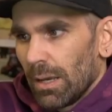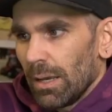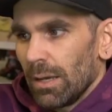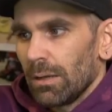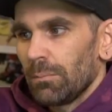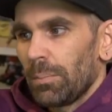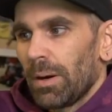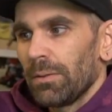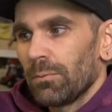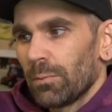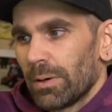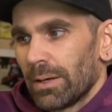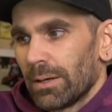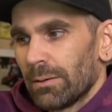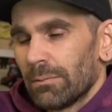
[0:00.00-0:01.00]
And by the
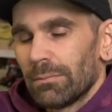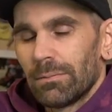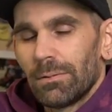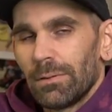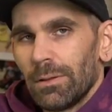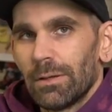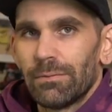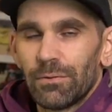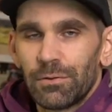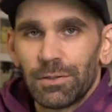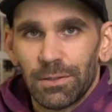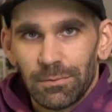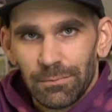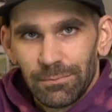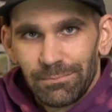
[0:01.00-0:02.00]
way, love your channel.